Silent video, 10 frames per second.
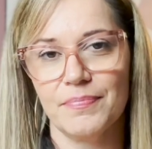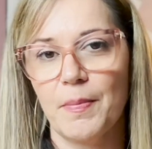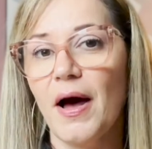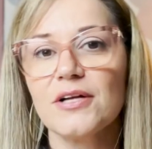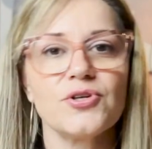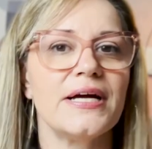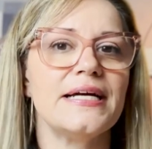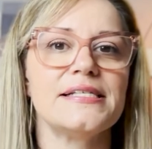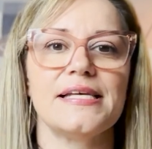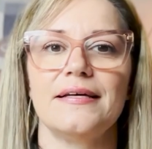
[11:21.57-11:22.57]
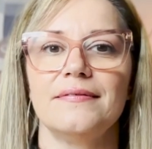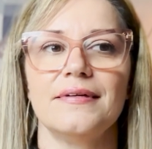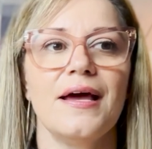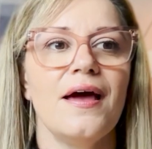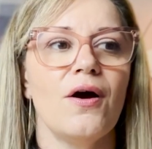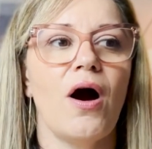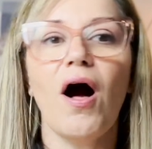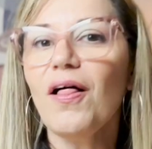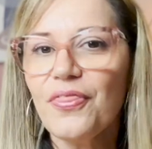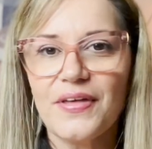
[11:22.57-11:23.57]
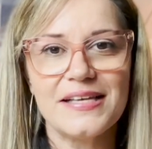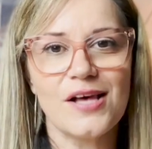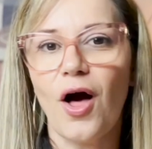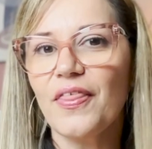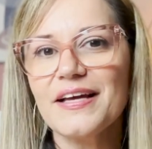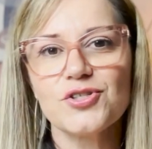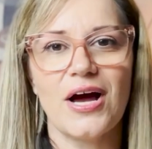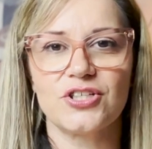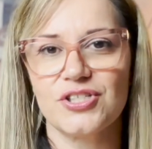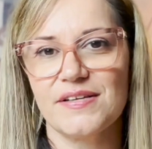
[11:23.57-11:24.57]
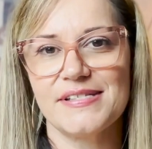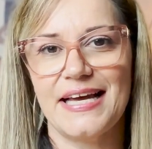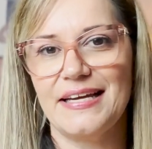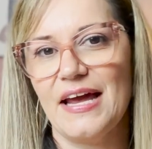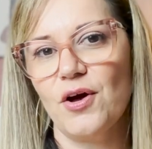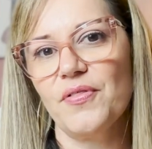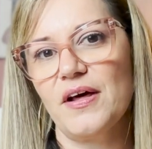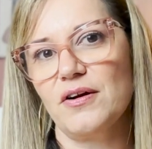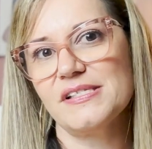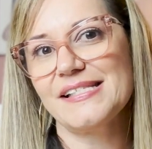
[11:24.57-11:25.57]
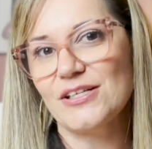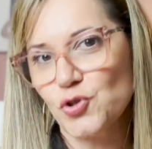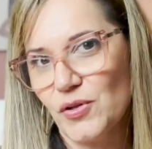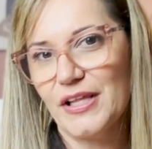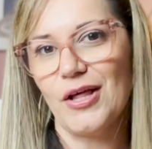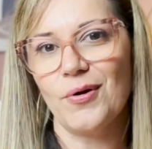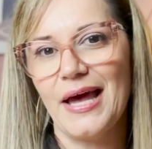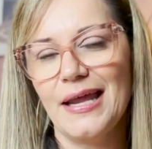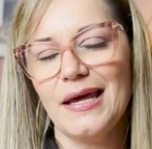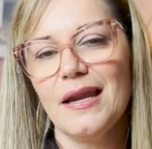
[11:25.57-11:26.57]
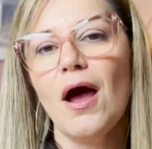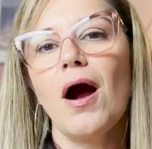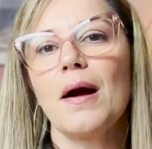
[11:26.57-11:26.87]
the Padres and all the attractions of San Diego that are centrally located